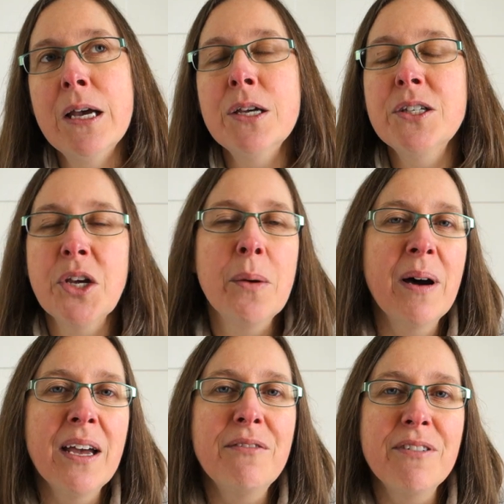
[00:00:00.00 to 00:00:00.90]
So
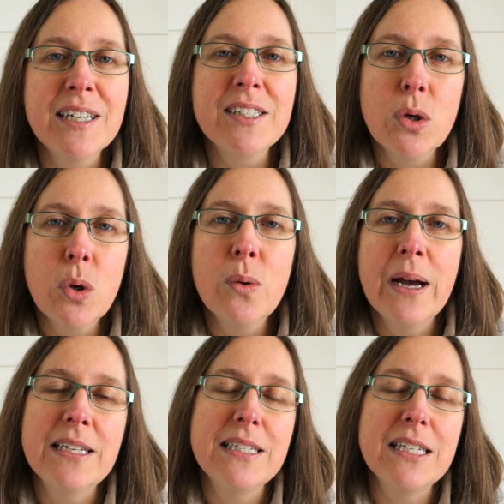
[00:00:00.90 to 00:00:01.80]
my advice
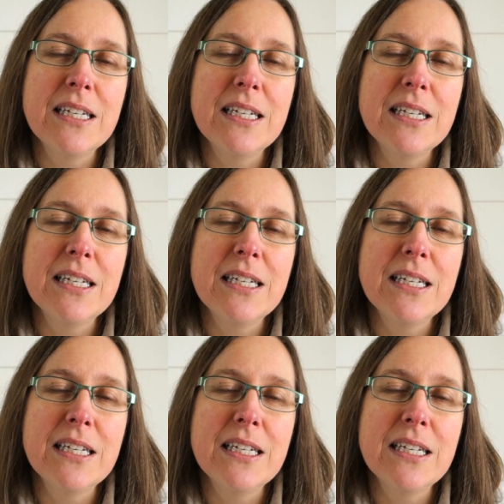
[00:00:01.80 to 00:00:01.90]
always